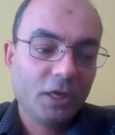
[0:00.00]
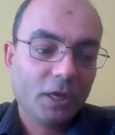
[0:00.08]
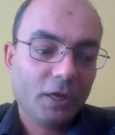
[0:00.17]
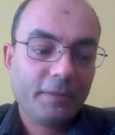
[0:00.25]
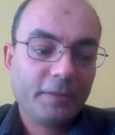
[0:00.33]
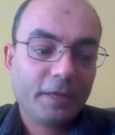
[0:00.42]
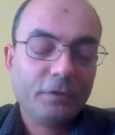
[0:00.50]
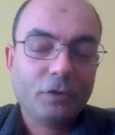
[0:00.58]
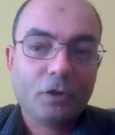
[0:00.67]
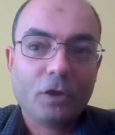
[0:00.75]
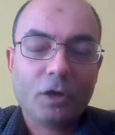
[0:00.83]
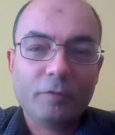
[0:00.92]
And then
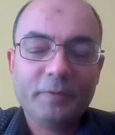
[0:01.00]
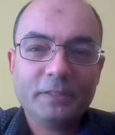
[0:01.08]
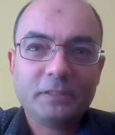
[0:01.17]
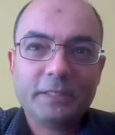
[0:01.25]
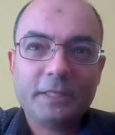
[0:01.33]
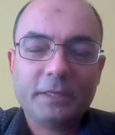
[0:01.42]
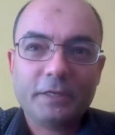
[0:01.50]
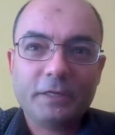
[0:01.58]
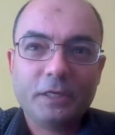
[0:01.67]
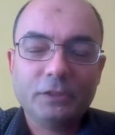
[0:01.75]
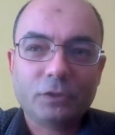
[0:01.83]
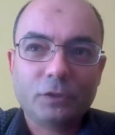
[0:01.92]
obviously
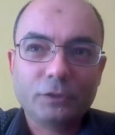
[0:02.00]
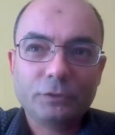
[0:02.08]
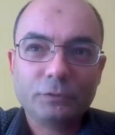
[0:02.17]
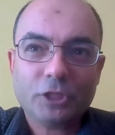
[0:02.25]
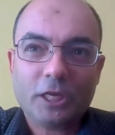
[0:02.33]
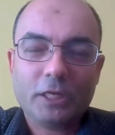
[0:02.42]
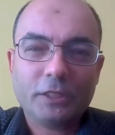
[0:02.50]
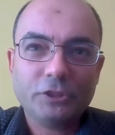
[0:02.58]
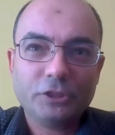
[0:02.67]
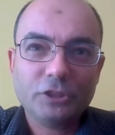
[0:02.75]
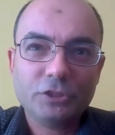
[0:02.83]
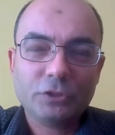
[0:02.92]
there is also
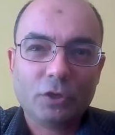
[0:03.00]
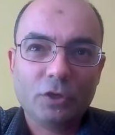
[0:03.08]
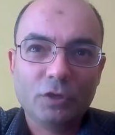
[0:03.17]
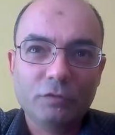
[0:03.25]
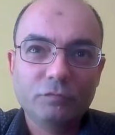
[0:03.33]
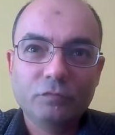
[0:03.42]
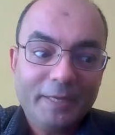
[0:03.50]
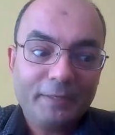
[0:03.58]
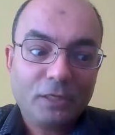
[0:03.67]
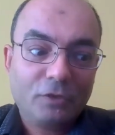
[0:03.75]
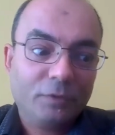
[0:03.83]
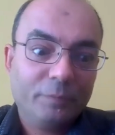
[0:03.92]
challenges of
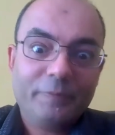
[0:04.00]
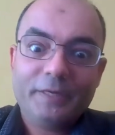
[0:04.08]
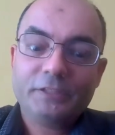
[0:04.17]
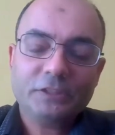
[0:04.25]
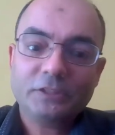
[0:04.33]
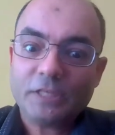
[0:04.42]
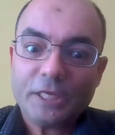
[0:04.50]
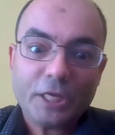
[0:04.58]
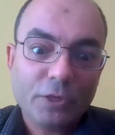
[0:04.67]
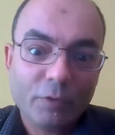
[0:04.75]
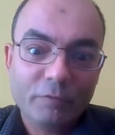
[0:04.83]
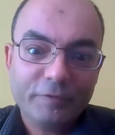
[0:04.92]
mega corporations
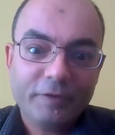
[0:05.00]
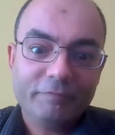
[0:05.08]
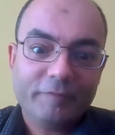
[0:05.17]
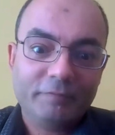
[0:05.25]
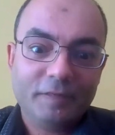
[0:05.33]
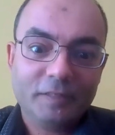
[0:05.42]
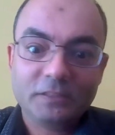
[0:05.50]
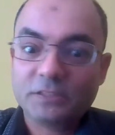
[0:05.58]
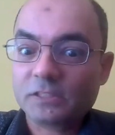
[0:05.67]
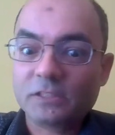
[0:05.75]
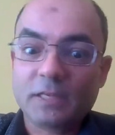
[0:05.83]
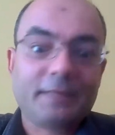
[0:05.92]
taking over the Fediverse,
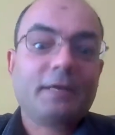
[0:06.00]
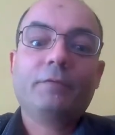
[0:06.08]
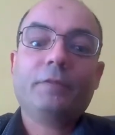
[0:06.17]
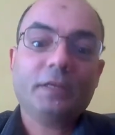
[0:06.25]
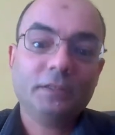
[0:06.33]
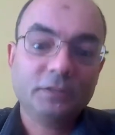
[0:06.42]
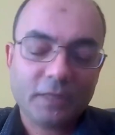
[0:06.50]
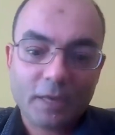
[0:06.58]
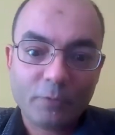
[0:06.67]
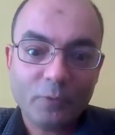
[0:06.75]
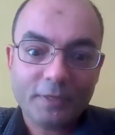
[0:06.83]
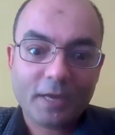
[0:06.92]
just like how the
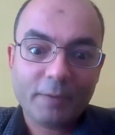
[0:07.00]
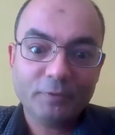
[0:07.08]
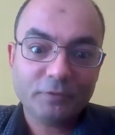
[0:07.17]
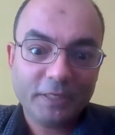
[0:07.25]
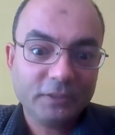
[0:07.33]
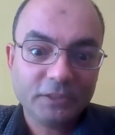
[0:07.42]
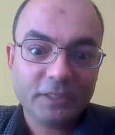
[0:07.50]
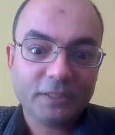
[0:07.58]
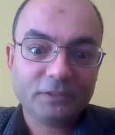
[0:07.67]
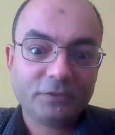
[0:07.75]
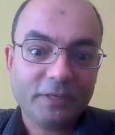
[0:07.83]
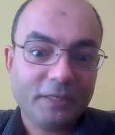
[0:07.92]
uh, what happened to the
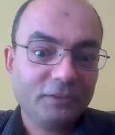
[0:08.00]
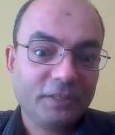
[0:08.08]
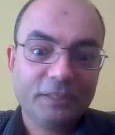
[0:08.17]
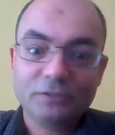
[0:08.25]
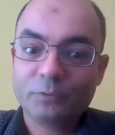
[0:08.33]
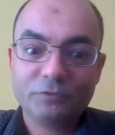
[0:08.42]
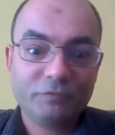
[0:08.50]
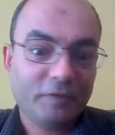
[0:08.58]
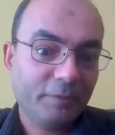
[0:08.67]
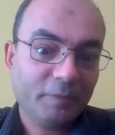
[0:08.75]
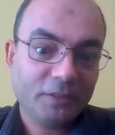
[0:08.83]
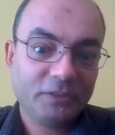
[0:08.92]
internet. So the internet was
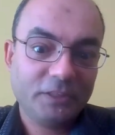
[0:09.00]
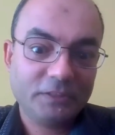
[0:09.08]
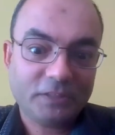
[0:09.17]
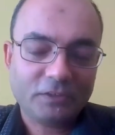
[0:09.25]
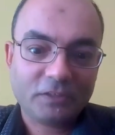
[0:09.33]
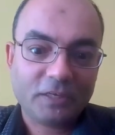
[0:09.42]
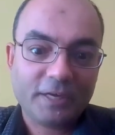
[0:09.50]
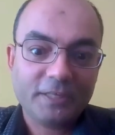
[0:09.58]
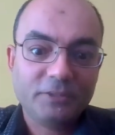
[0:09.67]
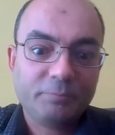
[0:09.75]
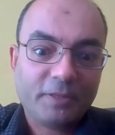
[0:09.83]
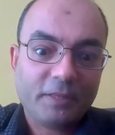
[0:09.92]
very much
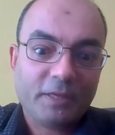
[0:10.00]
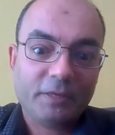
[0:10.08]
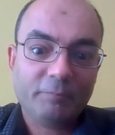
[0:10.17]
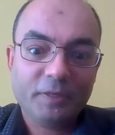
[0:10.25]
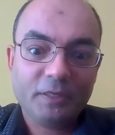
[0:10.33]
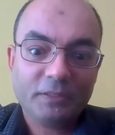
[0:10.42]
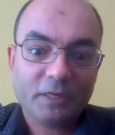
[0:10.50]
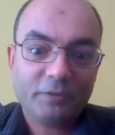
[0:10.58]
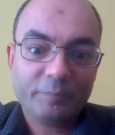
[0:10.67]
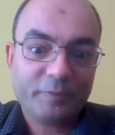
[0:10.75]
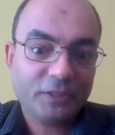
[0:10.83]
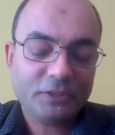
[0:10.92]
decentralized, but then big
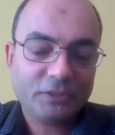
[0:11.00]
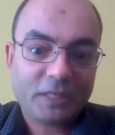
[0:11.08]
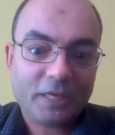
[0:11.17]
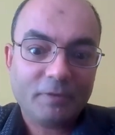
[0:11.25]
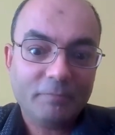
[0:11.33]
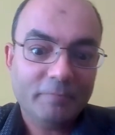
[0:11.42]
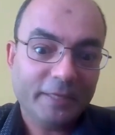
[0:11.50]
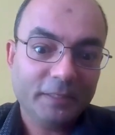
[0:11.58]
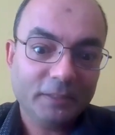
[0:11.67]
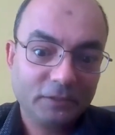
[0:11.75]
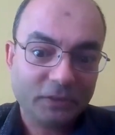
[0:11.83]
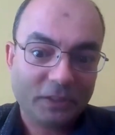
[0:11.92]
corporations came and
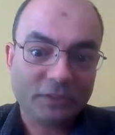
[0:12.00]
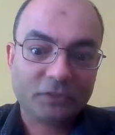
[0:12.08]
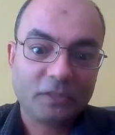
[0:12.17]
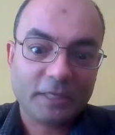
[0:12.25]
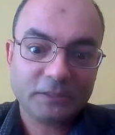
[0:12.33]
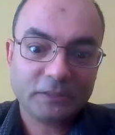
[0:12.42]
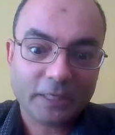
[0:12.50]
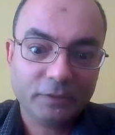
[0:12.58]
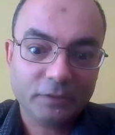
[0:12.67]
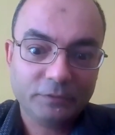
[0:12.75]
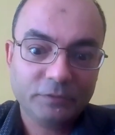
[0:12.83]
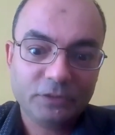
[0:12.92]
made it centralized
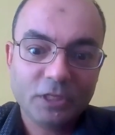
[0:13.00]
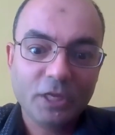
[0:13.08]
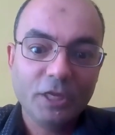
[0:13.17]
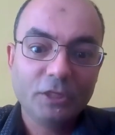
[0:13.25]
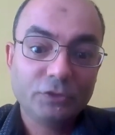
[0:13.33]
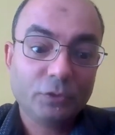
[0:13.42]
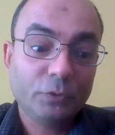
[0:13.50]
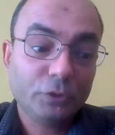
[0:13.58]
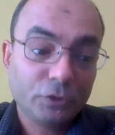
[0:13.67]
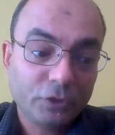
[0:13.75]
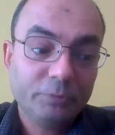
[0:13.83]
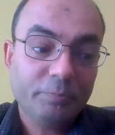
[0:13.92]
silos. So
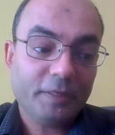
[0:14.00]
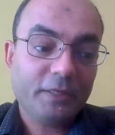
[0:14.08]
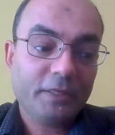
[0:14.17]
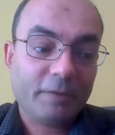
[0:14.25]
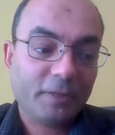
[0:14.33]
it could be.